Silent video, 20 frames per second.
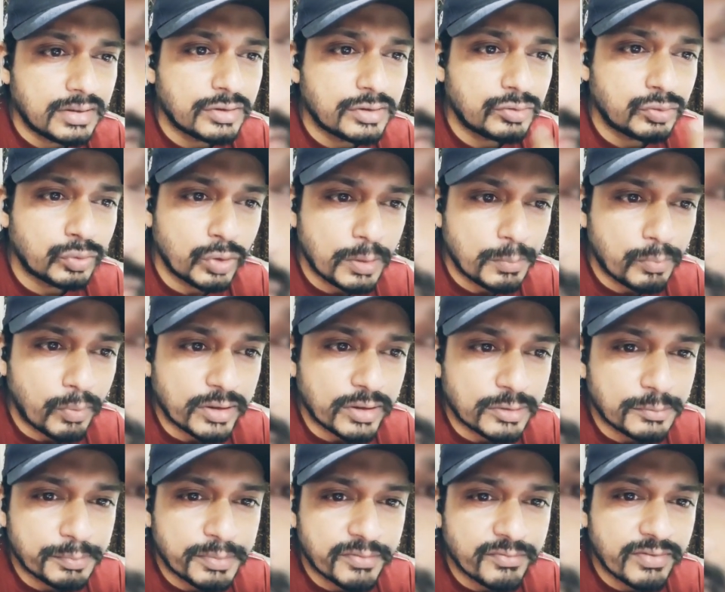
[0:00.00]
story
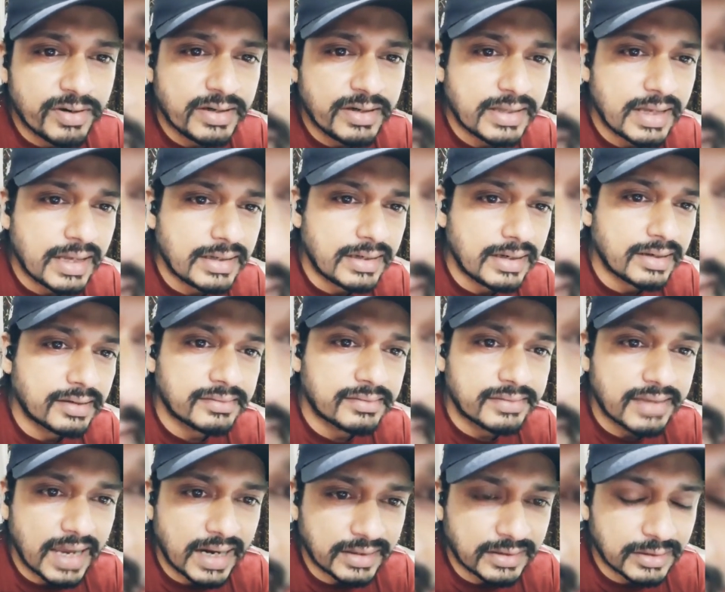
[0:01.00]
points prevent an
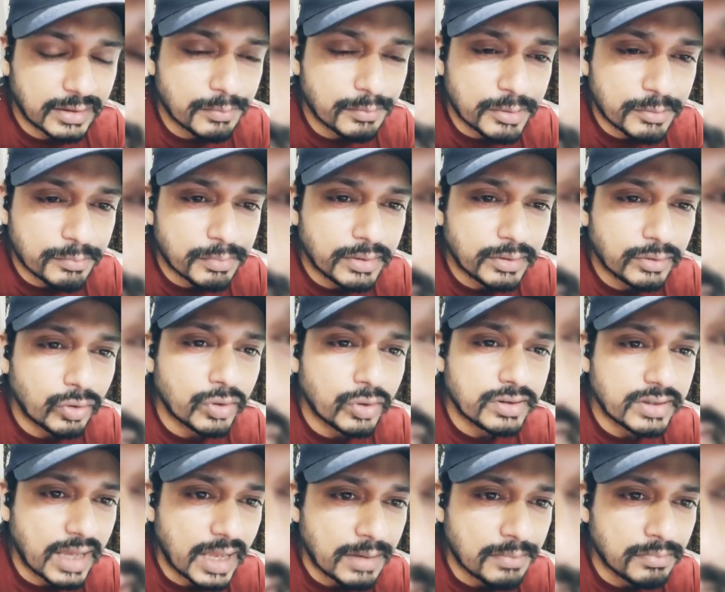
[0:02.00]
exact commitment on
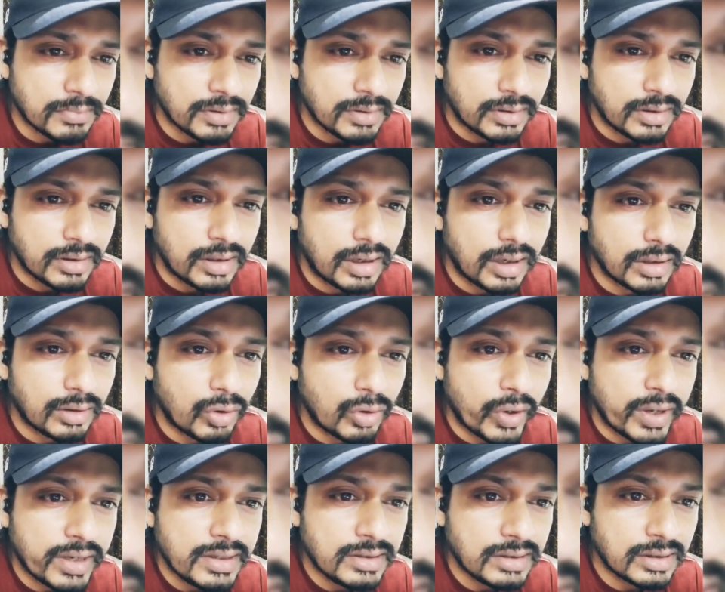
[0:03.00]
time,
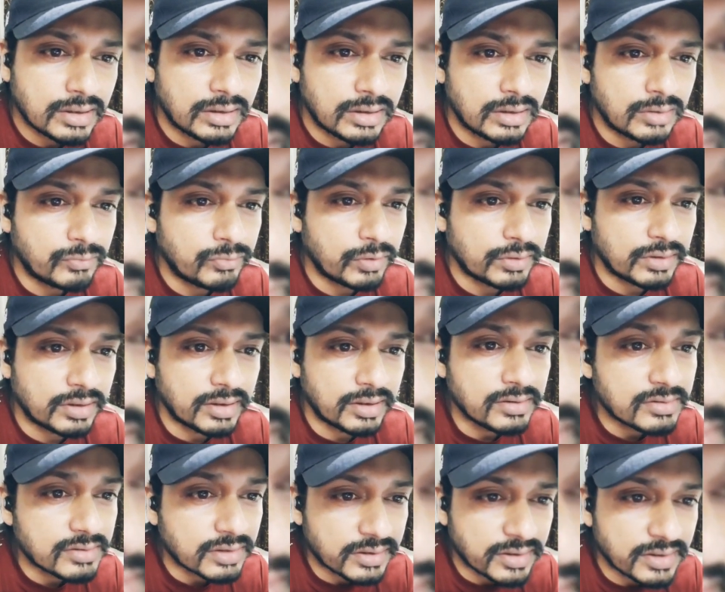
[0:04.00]
allowing for the
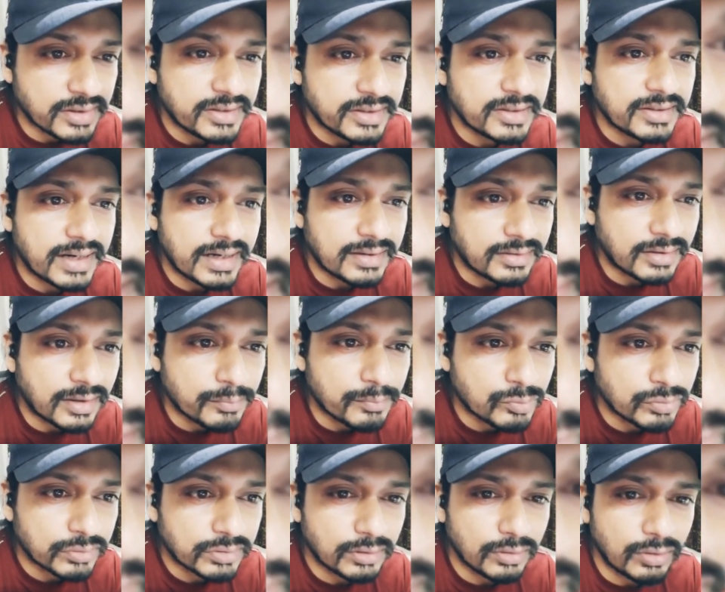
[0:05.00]
uncertainty that
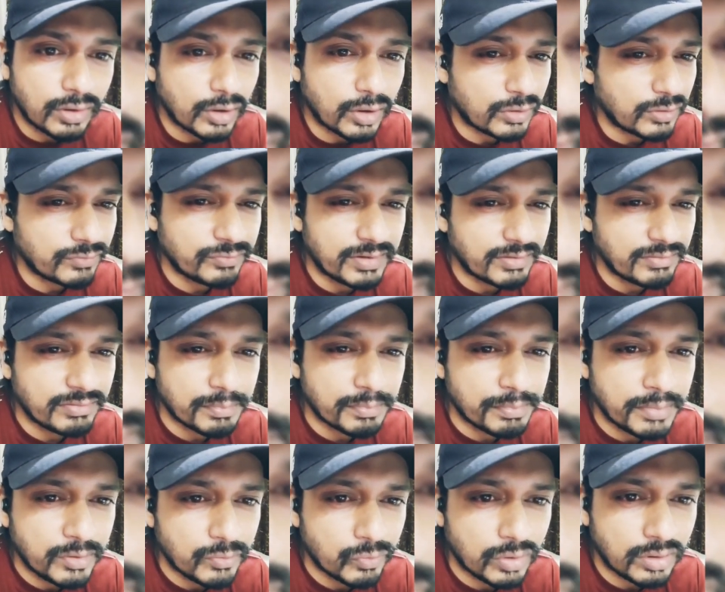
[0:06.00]
comes with a lot of
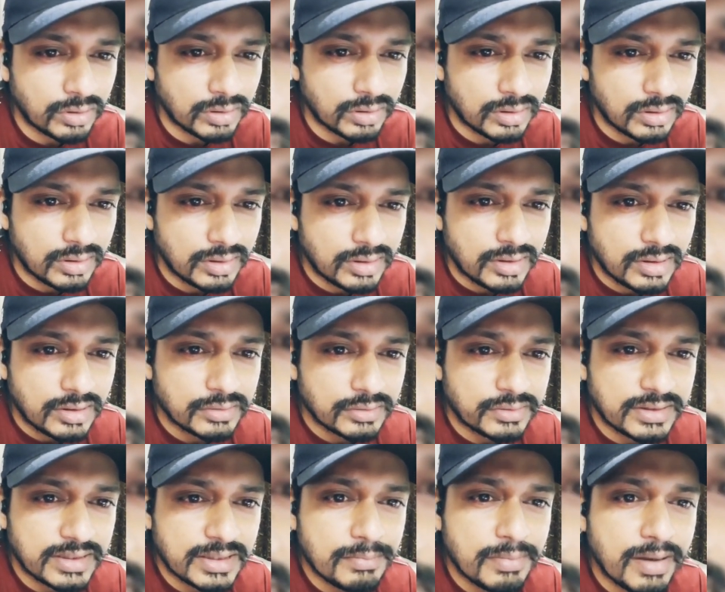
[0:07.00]
development work. So
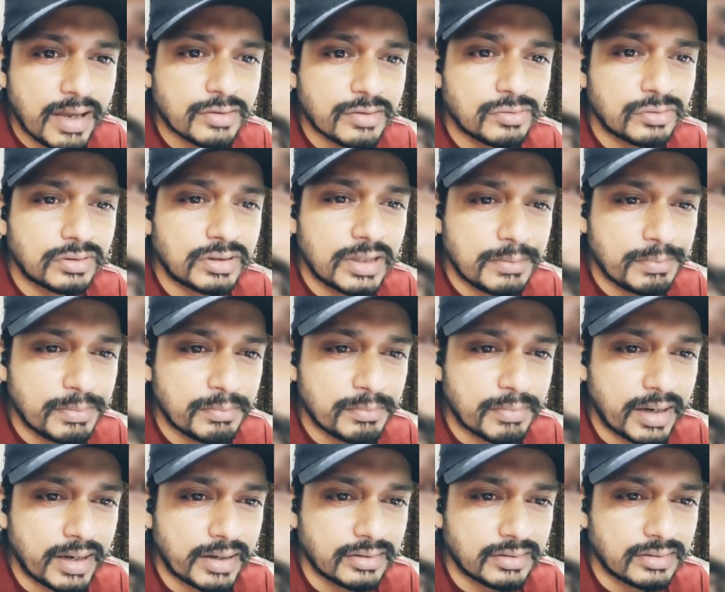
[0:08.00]
team has to keep in
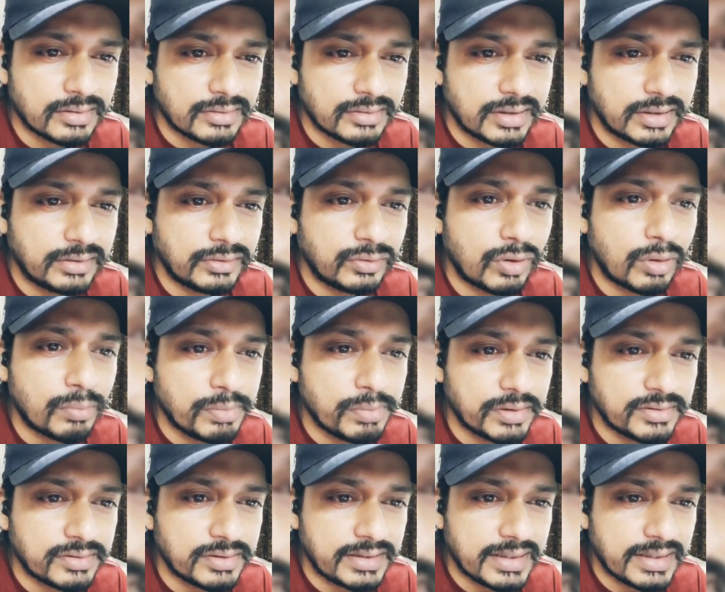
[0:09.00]
mind that
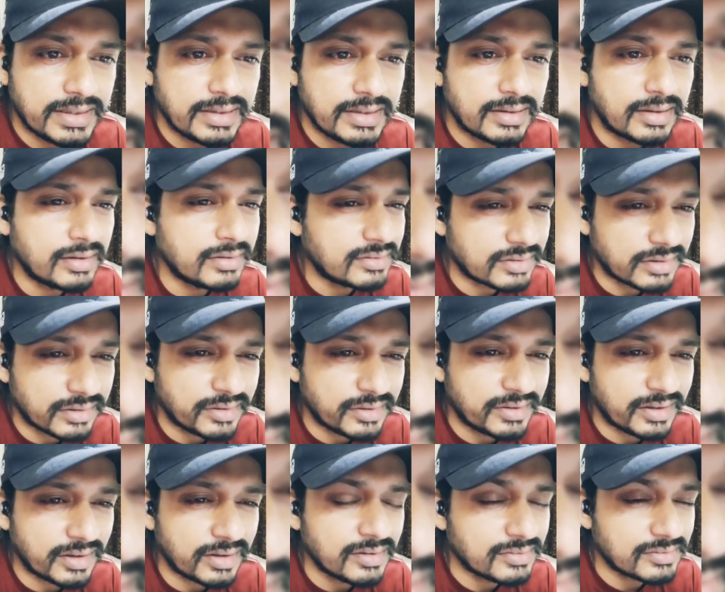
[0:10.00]
complexity,
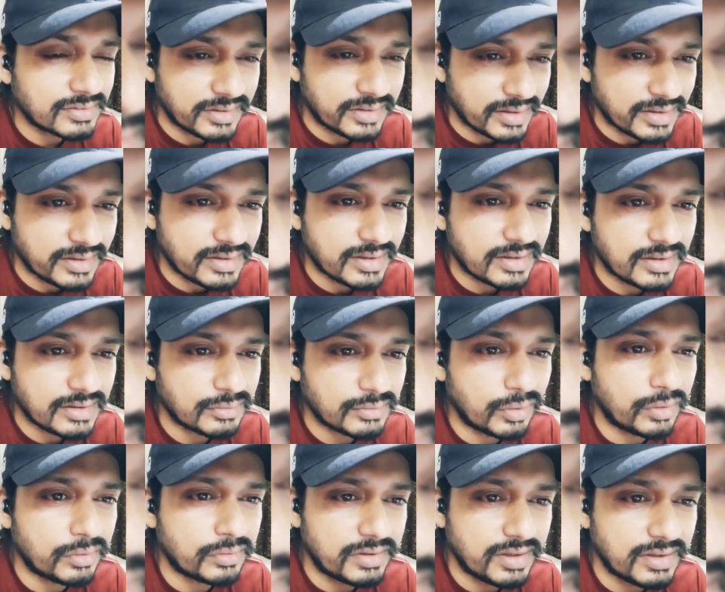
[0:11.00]
uncertainties
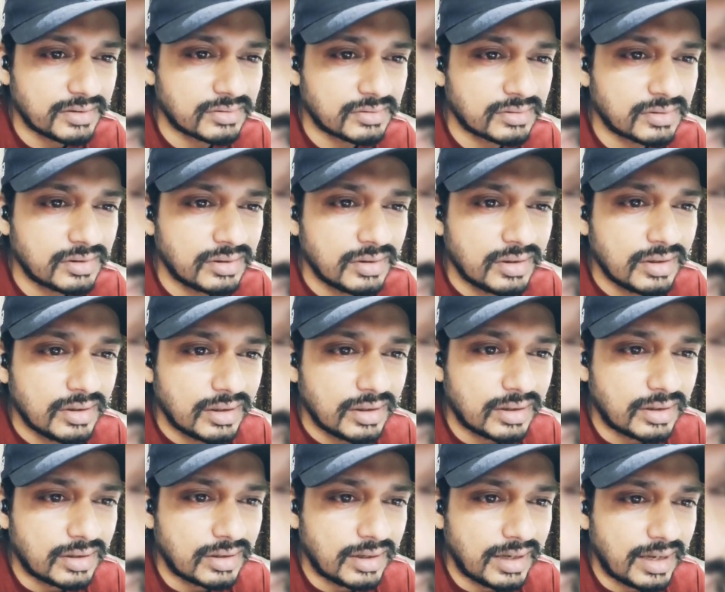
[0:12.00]
or risk,
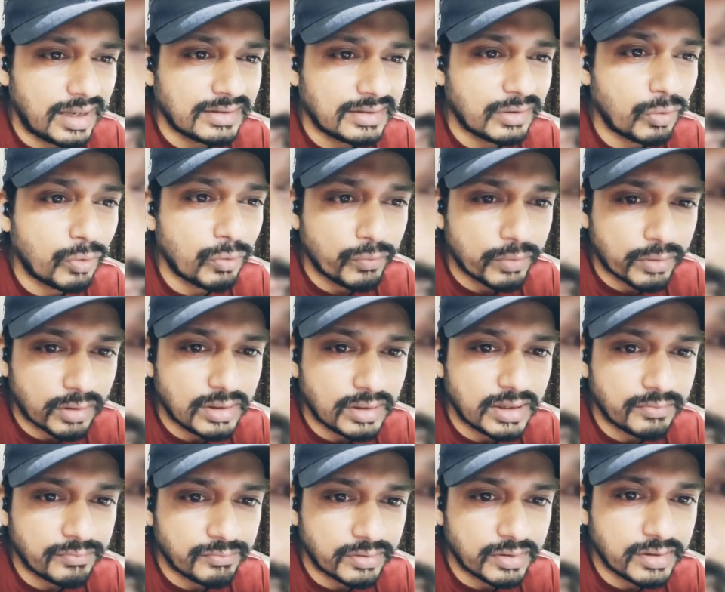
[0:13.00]
and the overall
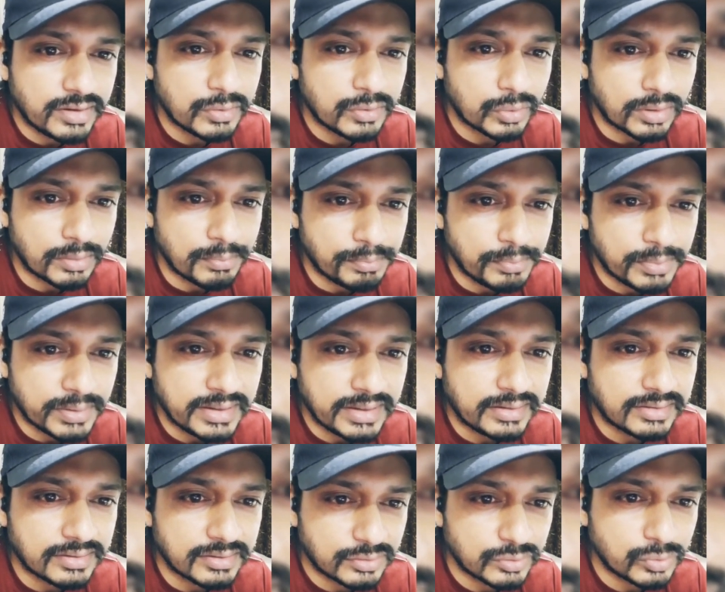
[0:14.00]
effort to
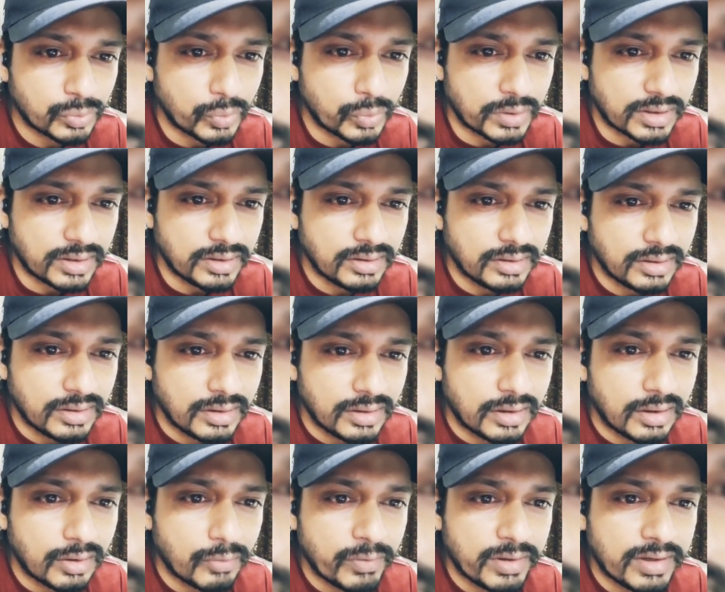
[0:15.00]
complete the story
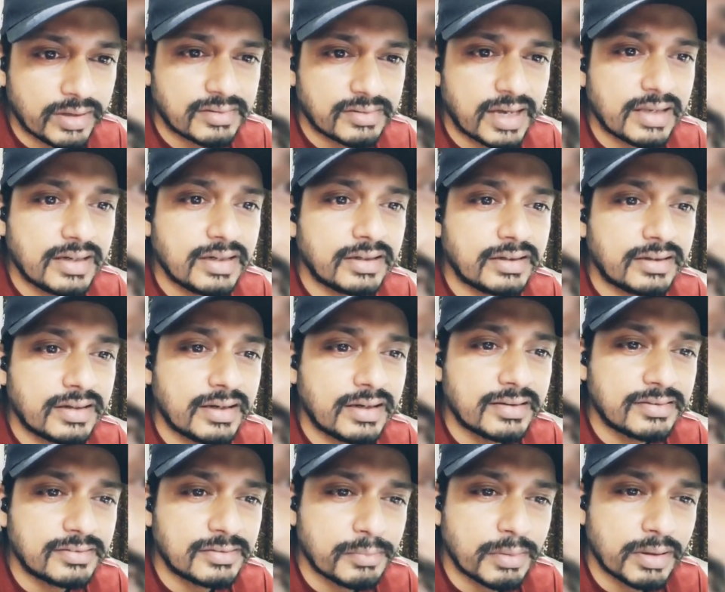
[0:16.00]
when assigning it an
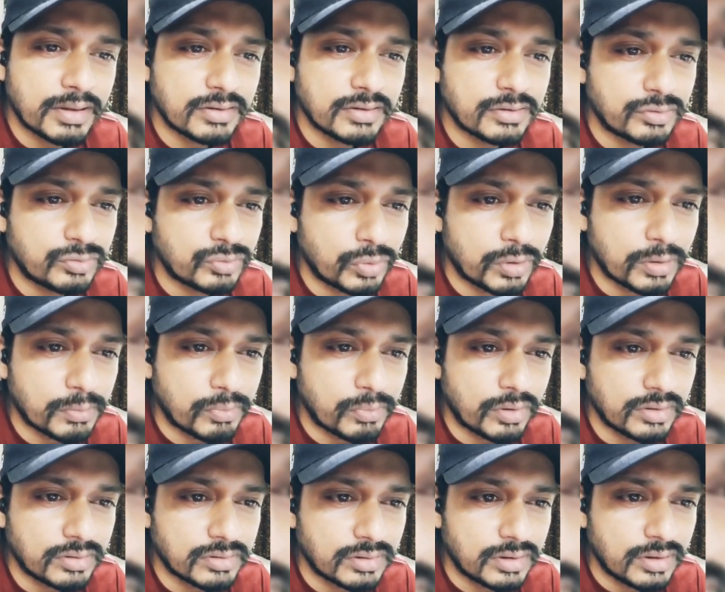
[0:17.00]
estimate in story
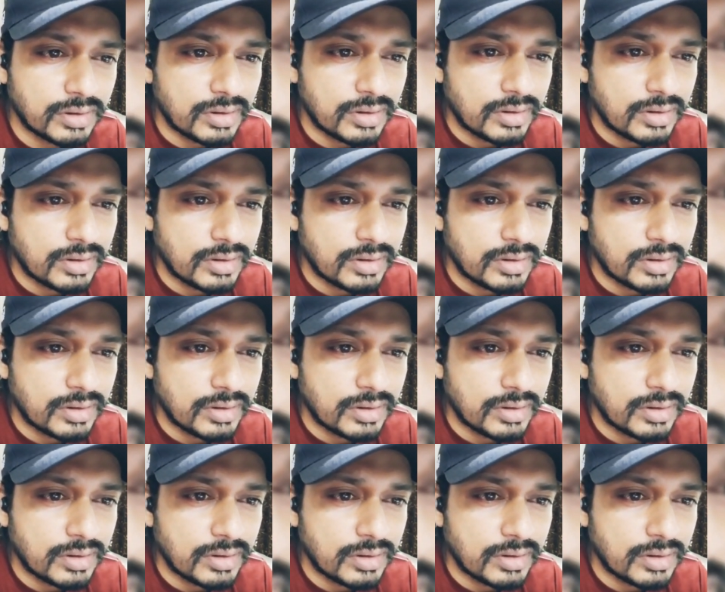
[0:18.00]
points.